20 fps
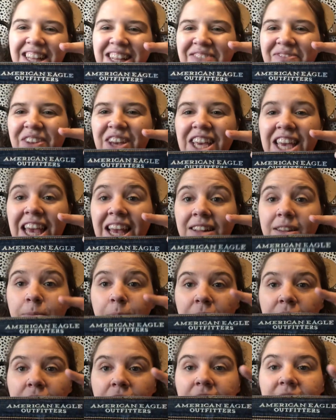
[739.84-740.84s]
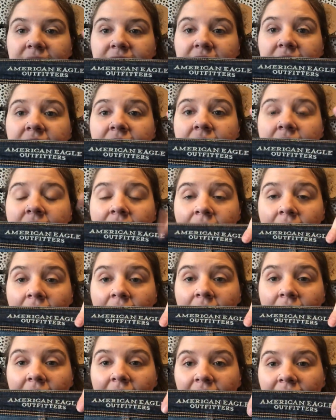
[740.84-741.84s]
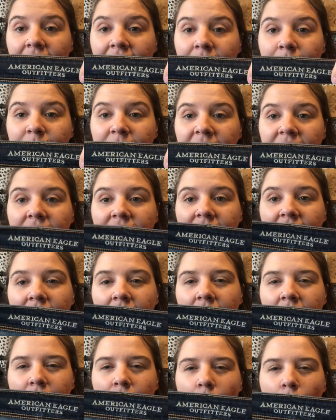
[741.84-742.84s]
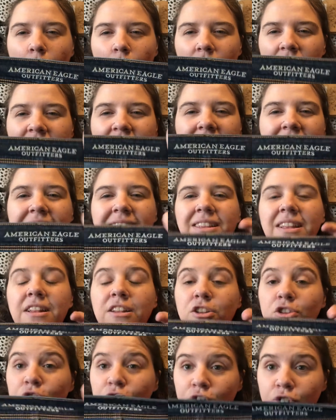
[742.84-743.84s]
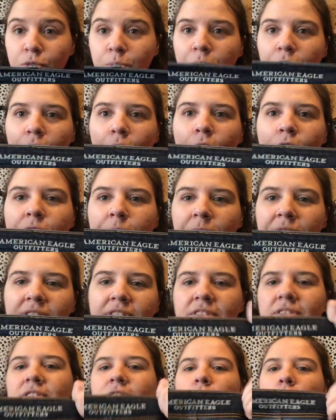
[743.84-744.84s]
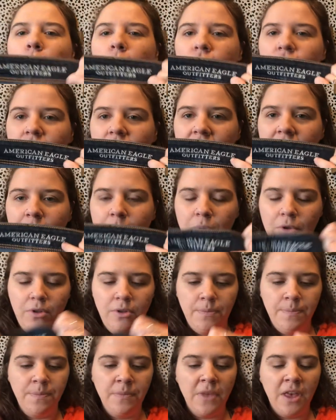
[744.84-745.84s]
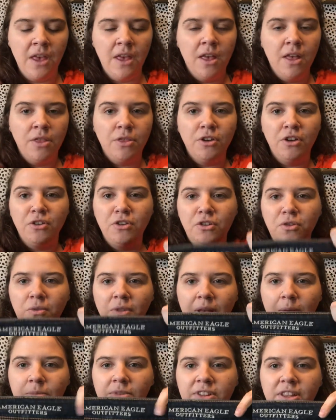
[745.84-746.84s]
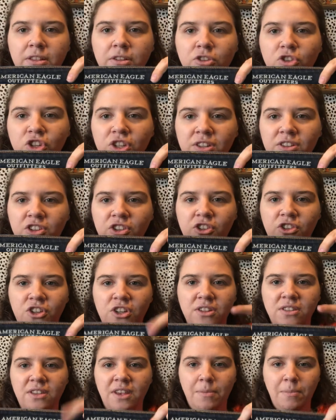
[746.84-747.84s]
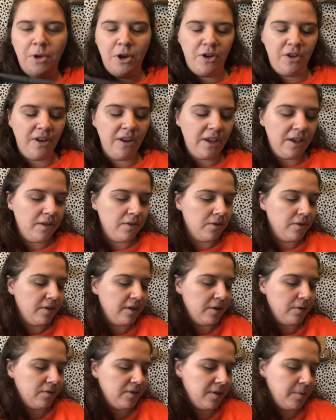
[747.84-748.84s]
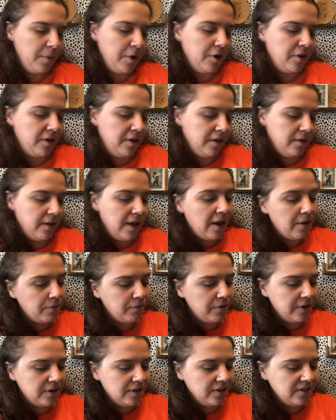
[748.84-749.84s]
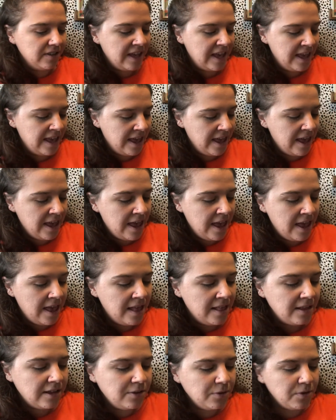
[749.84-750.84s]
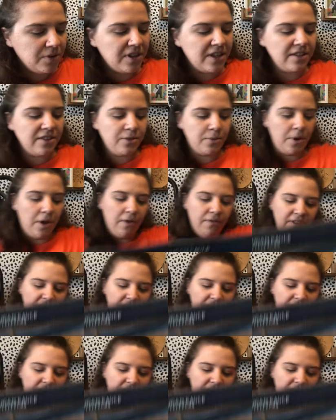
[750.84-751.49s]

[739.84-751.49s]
My cat's being crazy. This is like this isn't super old, but this is an older label. Their new labels on their jeans is just say American Eagle. They don't say American Eagle Outfitters. These are size 12,